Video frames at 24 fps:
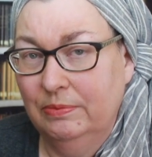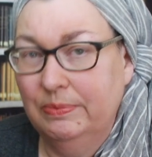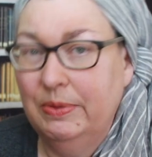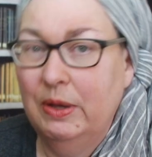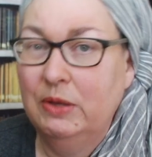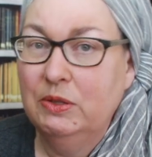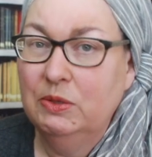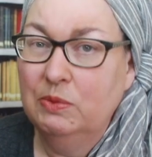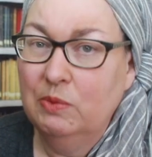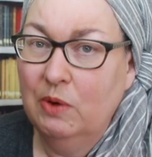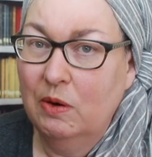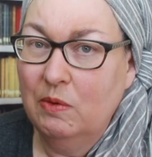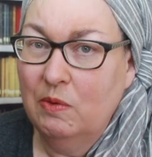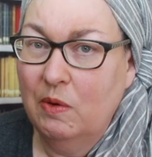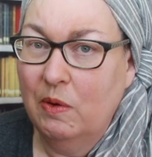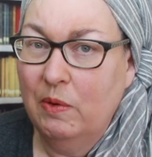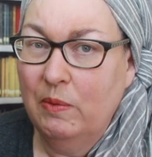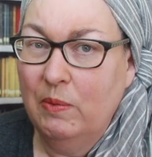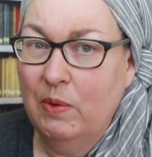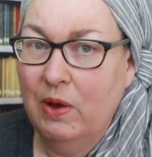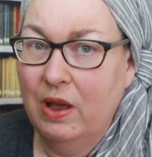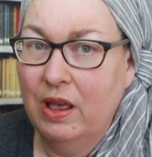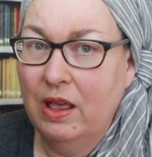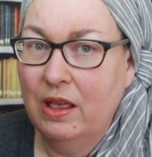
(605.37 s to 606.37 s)
post-World
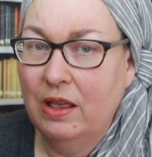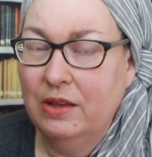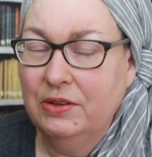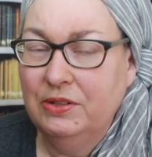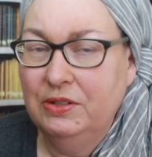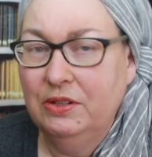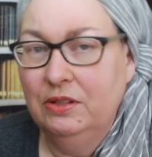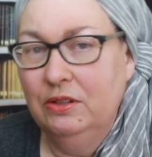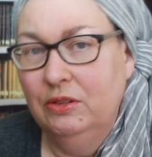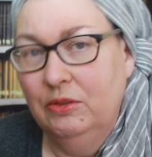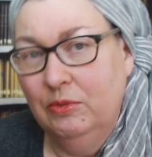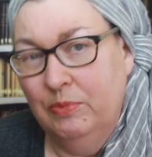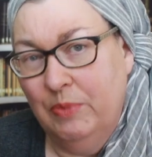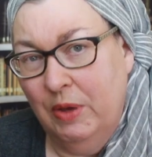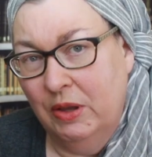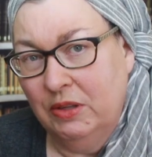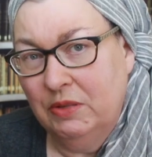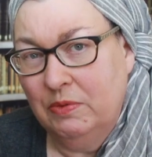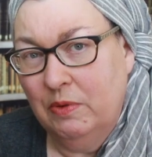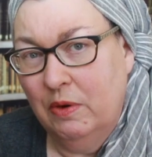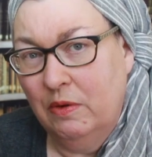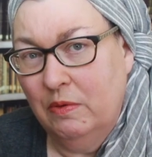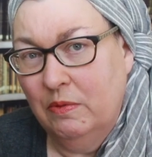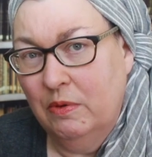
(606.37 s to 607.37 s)
War I to
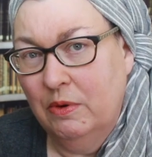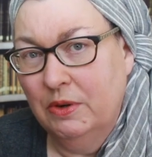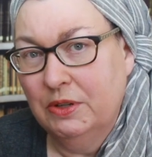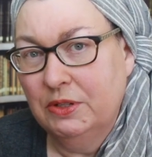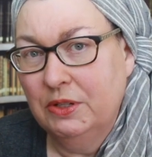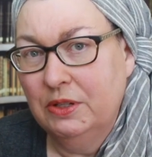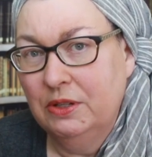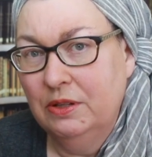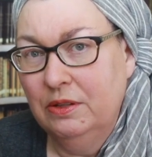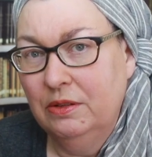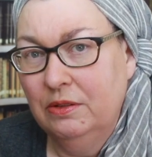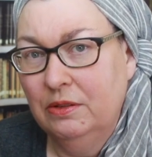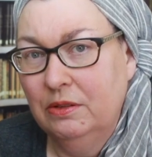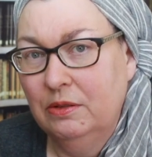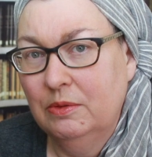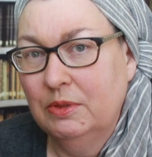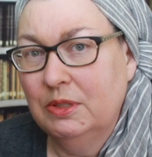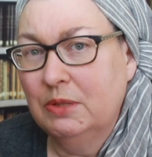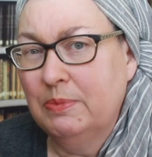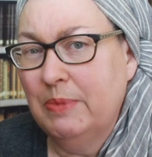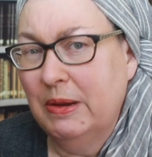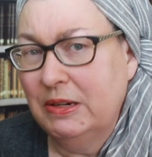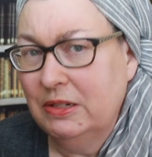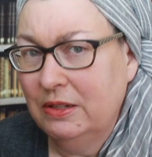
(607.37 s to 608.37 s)
post-World War II,
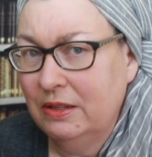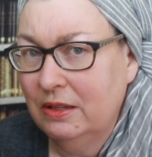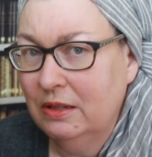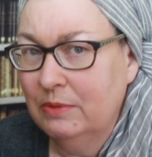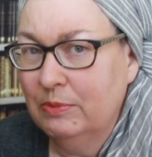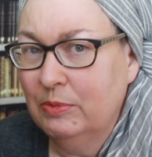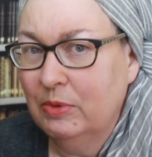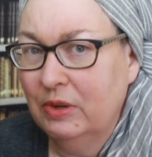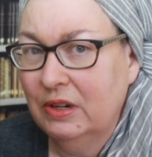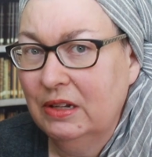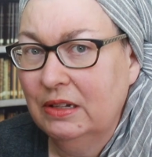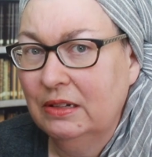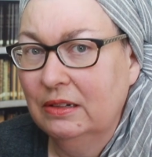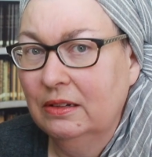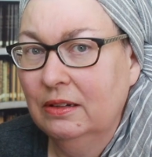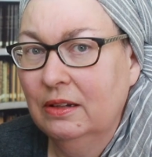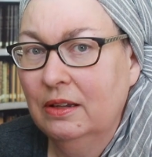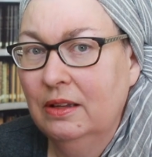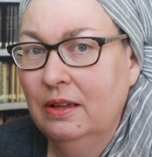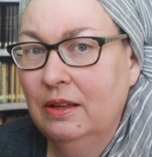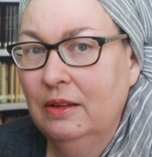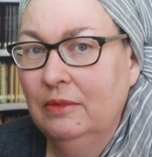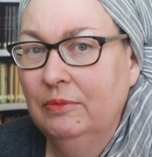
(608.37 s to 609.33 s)
especially in Britain.